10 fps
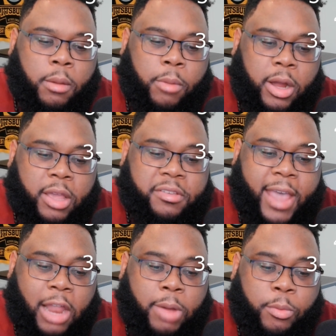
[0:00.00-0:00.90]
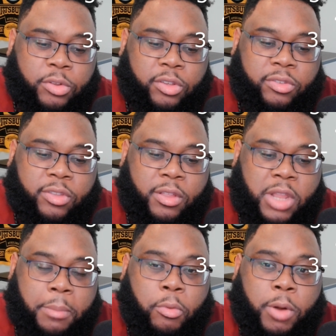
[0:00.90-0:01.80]
Marquez Callaway, which is the
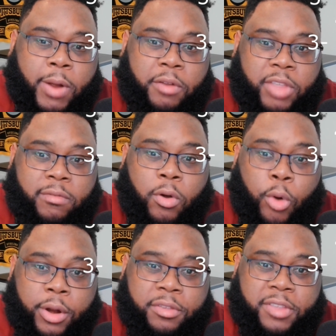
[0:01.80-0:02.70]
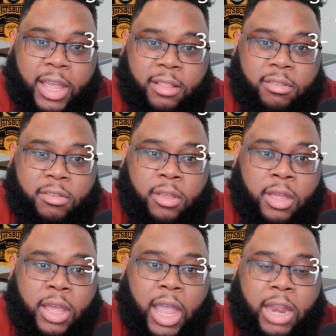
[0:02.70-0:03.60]
number one wide receiver on the Saints,
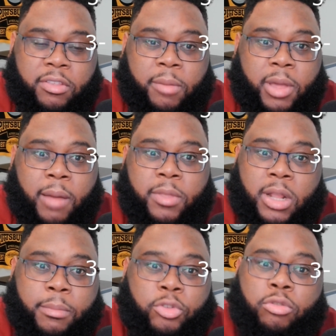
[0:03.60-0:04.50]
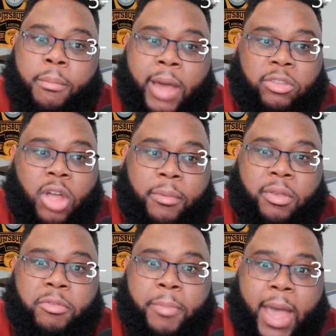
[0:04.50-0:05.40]
and he's going to become the number two when Mike Thomas
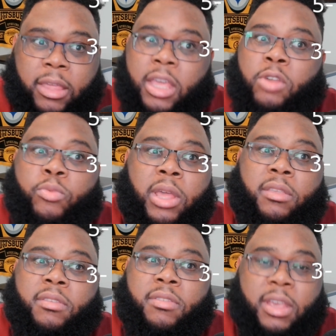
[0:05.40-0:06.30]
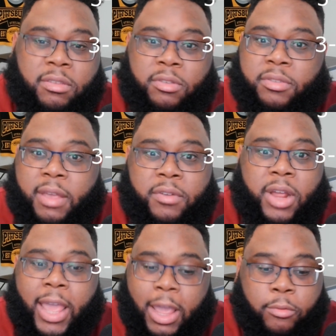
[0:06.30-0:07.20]
comes back in week 6 or 7
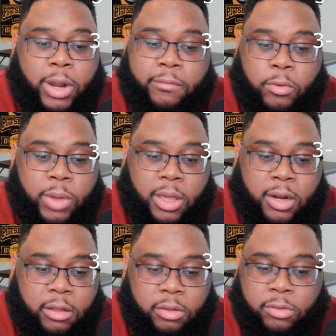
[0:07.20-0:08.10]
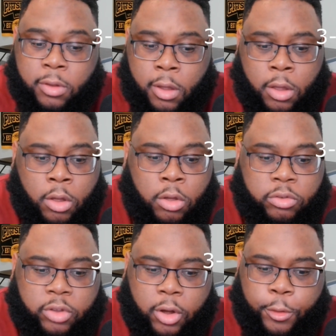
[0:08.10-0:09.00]
or 8, whatever week it is.
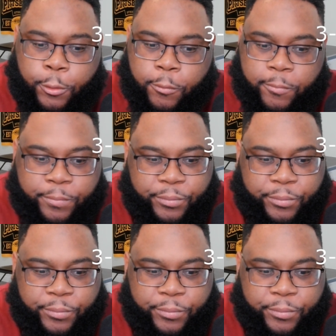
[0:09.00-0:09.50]
So